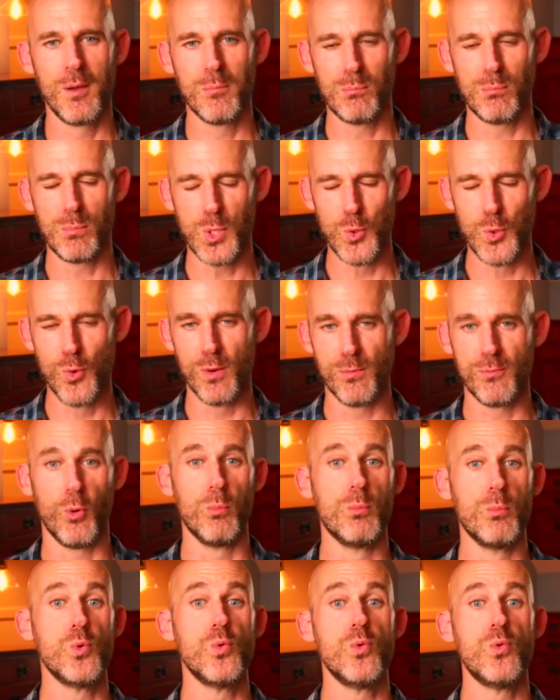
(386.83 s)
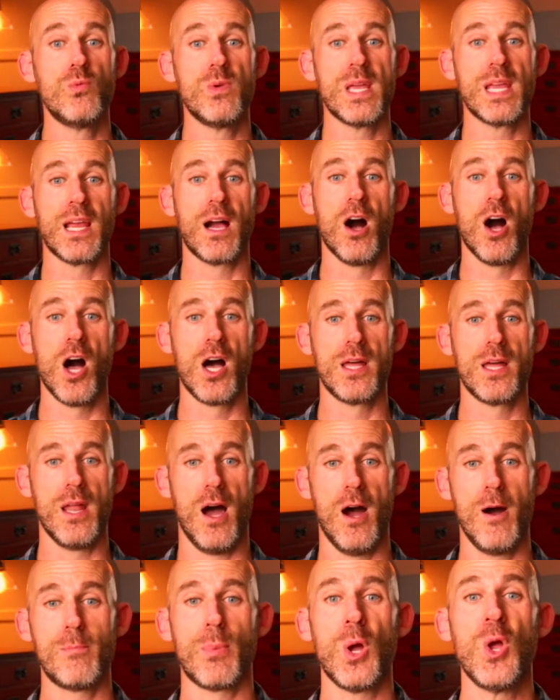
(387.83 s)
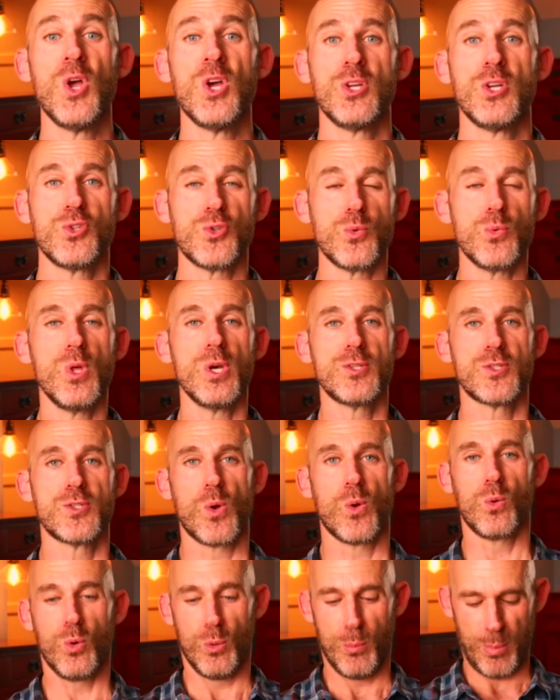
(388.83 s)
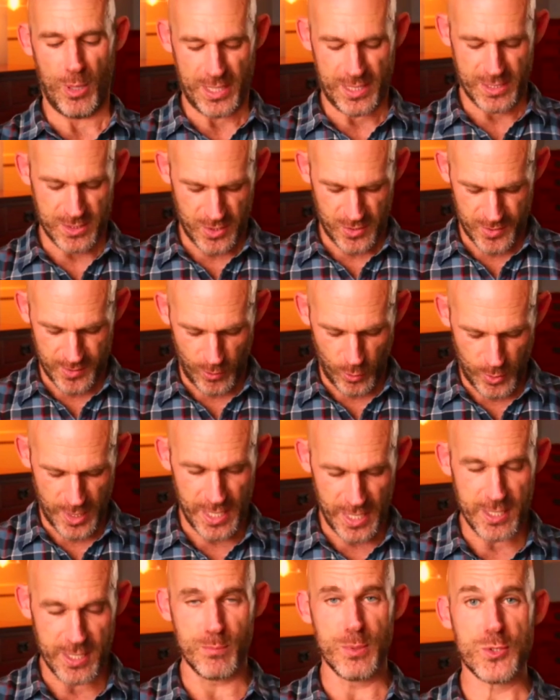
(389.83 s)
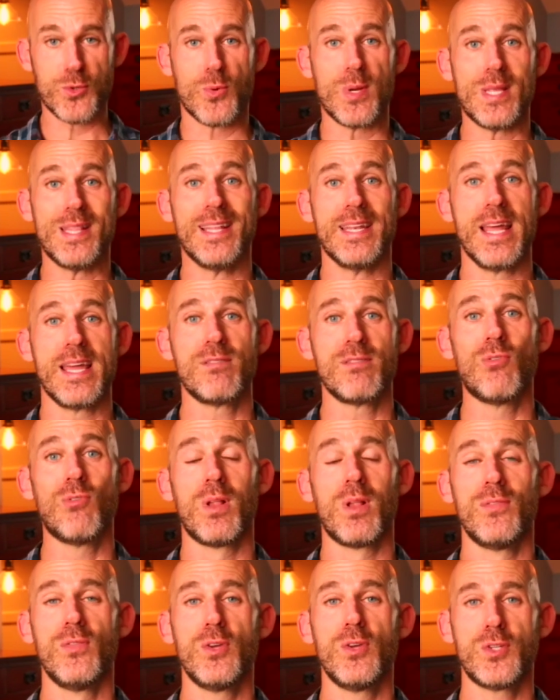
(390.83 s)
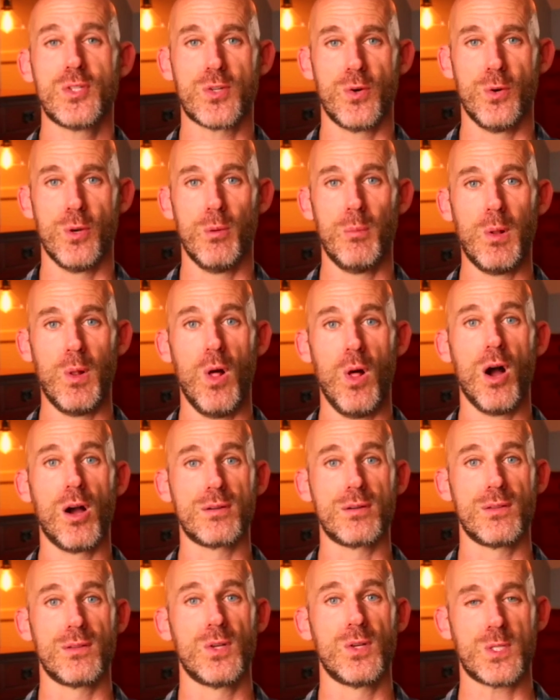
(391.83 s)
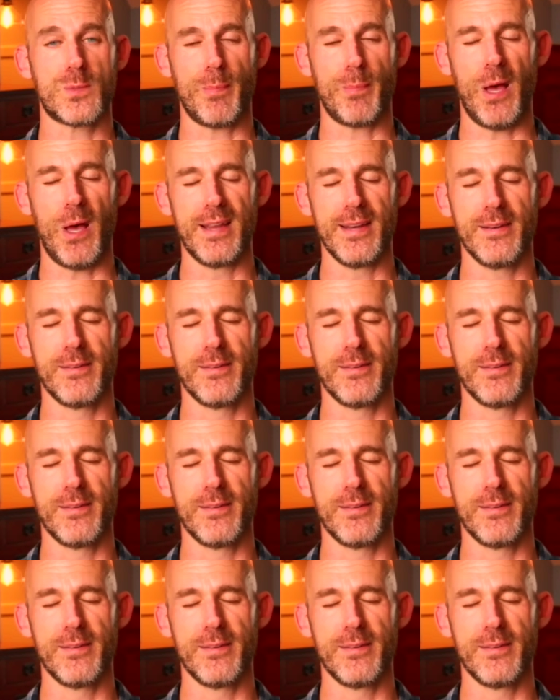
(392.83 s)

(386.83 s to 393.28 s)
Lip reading: Beautiful. Moving on up to the solar plexus located between the navel and the sternum along the spine.